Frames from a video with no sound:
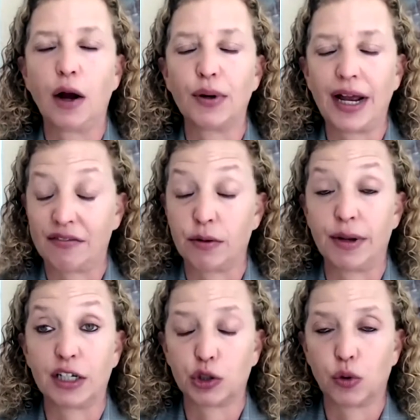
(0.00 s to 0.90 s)
and we have to
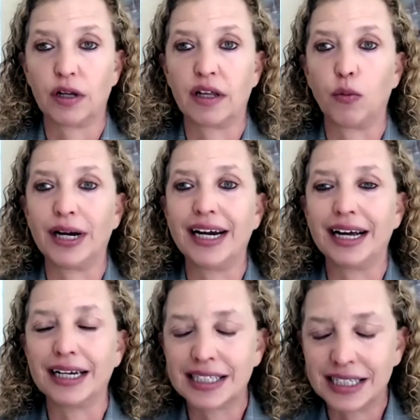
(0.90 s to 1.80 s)
make sure that
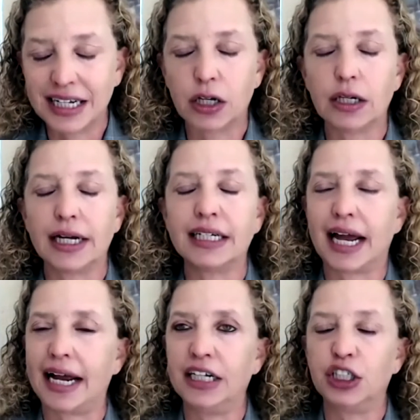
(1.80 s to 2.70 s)
we still
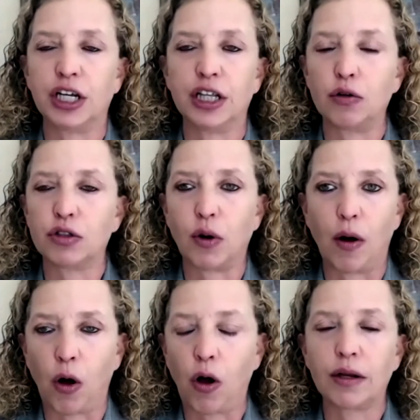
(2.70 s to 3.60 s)
engage in those
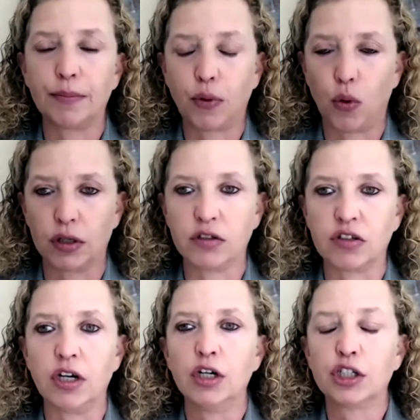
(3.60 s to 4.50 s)
all
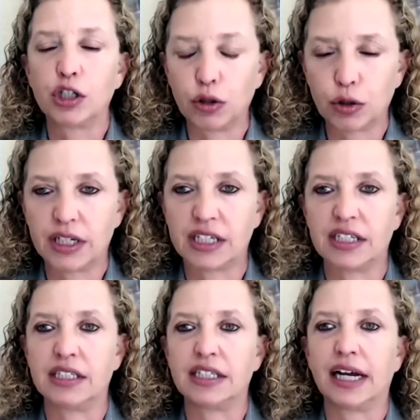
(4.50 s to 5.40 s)
important social
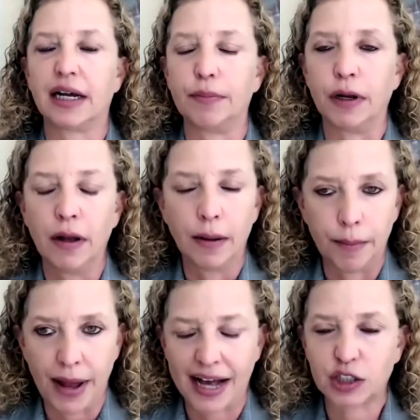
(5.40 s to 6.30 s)
distancing and
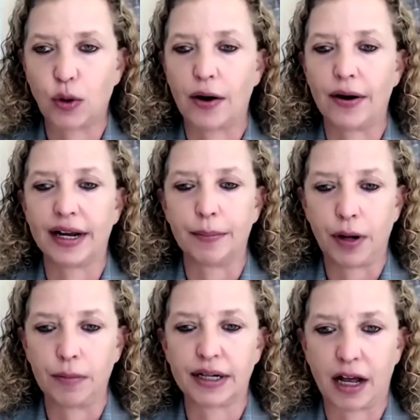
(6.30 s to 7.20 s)
mask wearing and
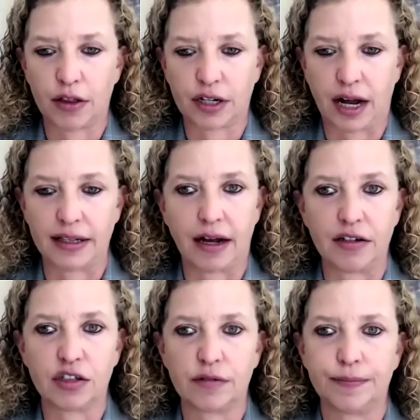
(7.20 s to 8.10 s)
public health
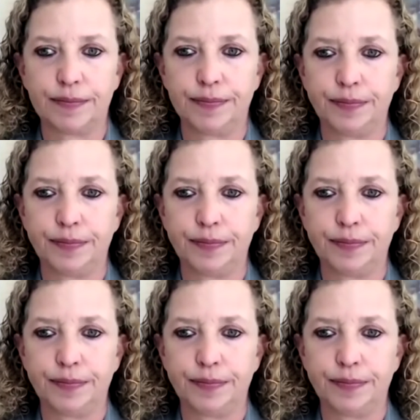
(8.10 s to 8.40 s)
guidelines.